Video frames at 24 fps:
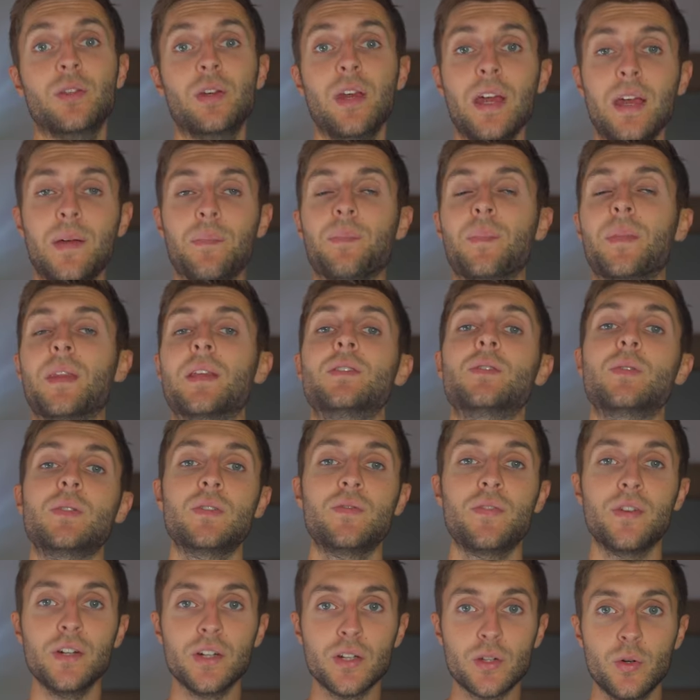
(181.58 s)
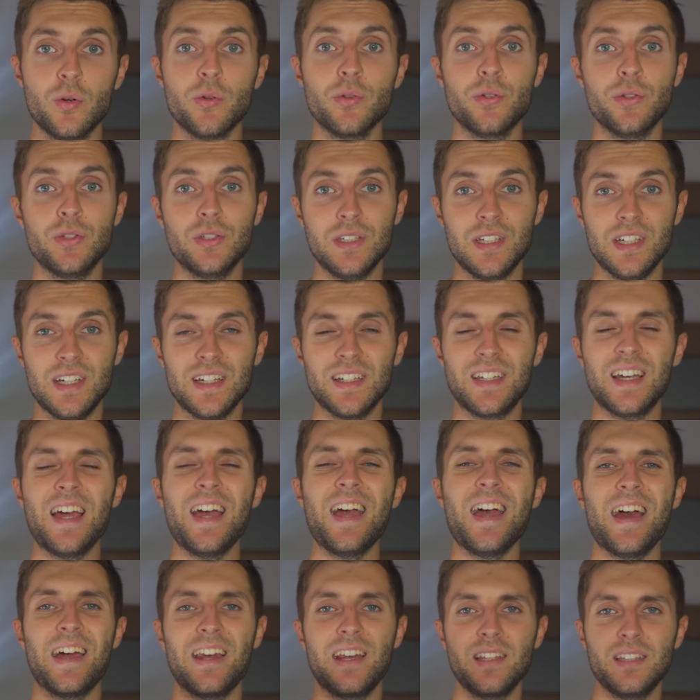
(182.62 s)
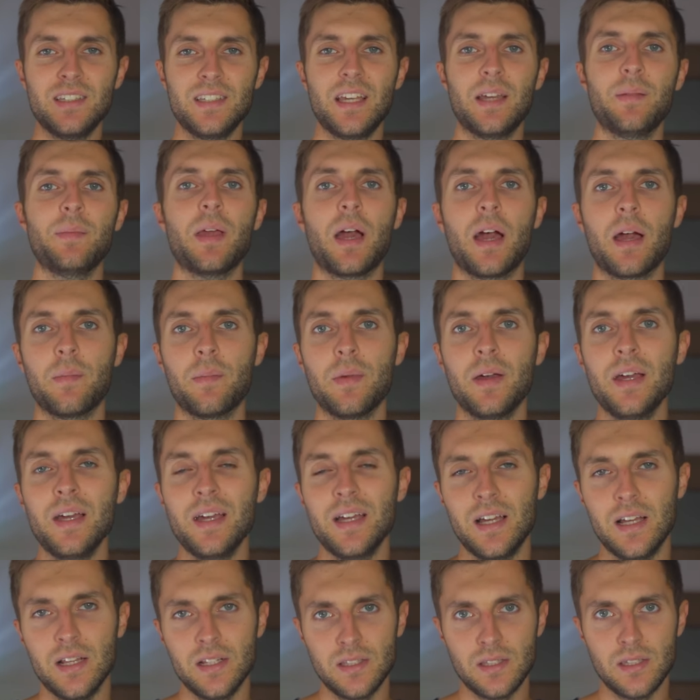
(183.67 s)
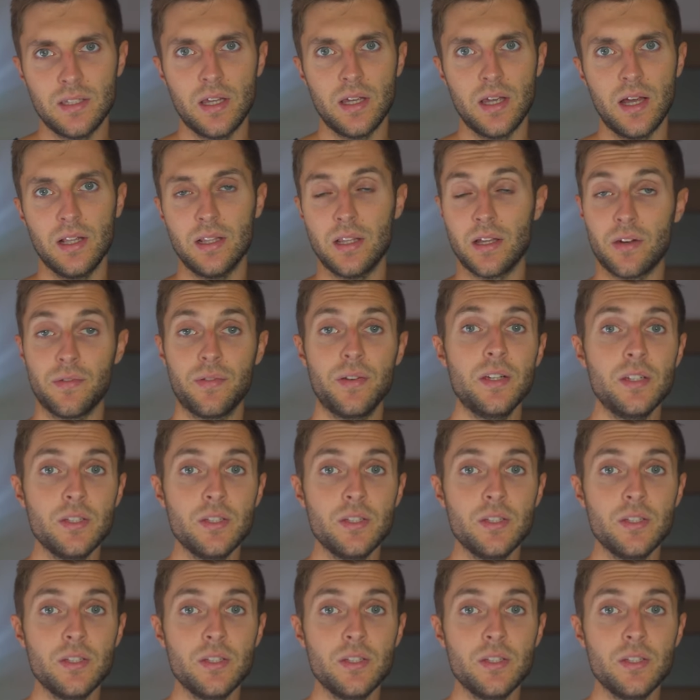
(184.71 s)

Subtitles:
today. So it's very cool to see it, and at the same time it's a lot of